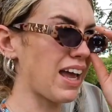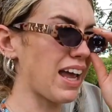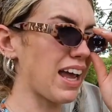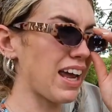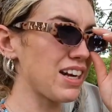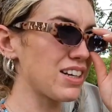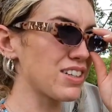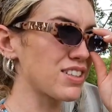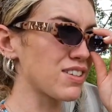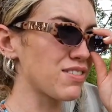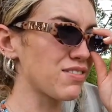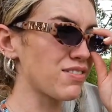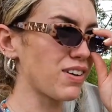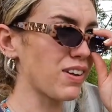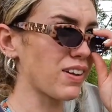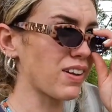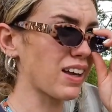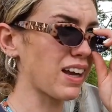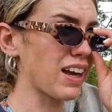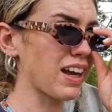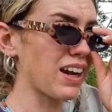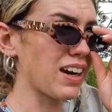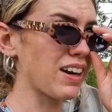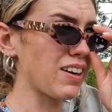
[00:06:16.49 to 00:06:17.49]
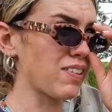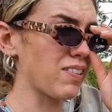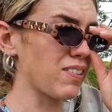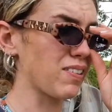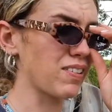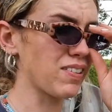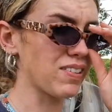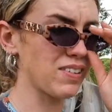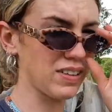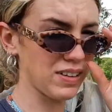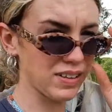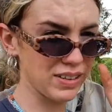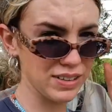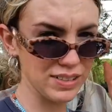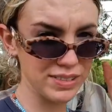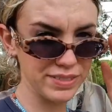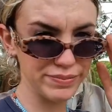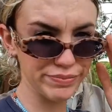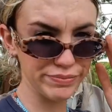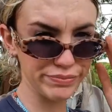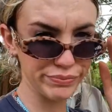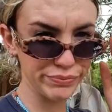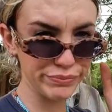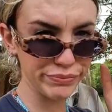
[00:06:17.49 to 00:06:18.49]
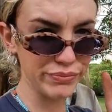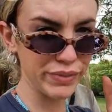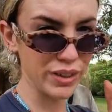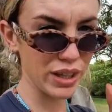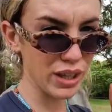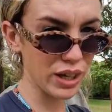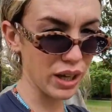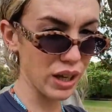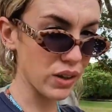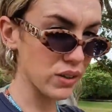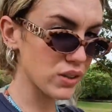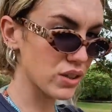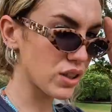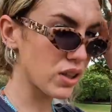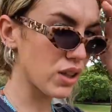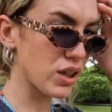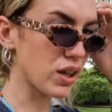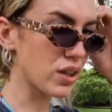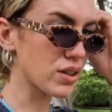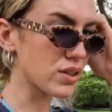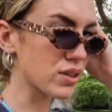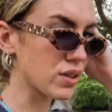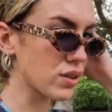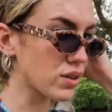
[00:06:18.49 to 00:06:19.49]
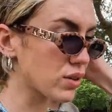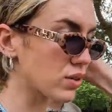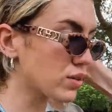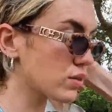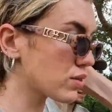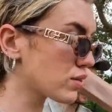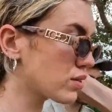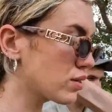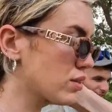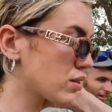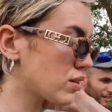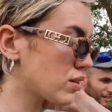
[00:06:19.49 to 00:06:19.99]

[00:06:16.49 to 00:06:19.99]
ancient volcano years and years ago.